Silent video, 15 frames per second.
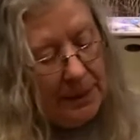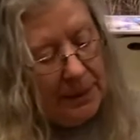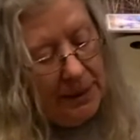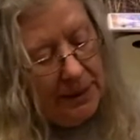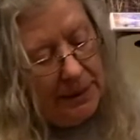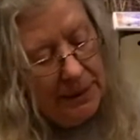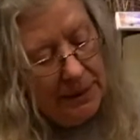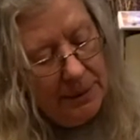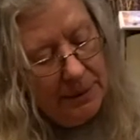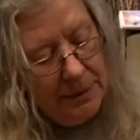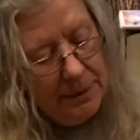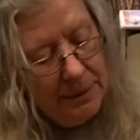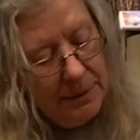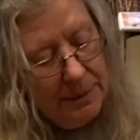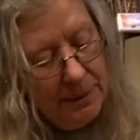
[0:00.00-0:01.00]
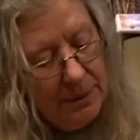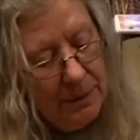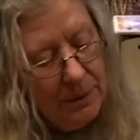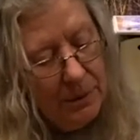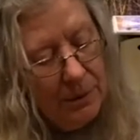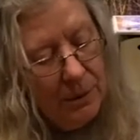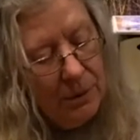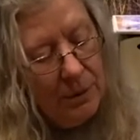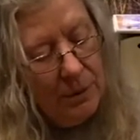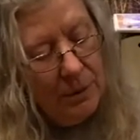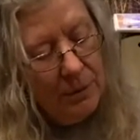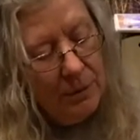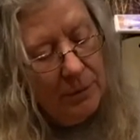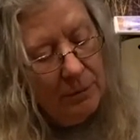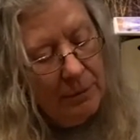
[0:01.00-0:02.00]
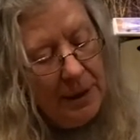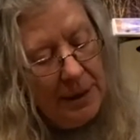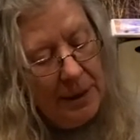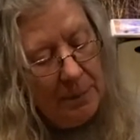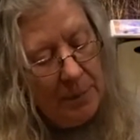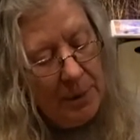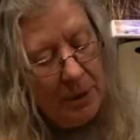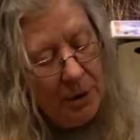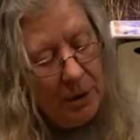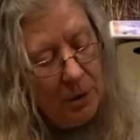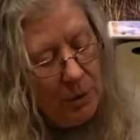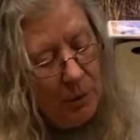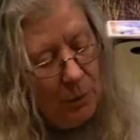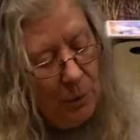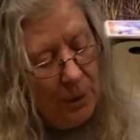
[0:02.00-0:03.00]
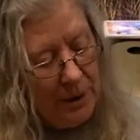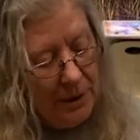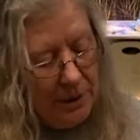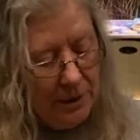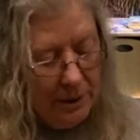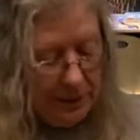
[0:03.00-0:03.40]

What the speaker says: in right up here where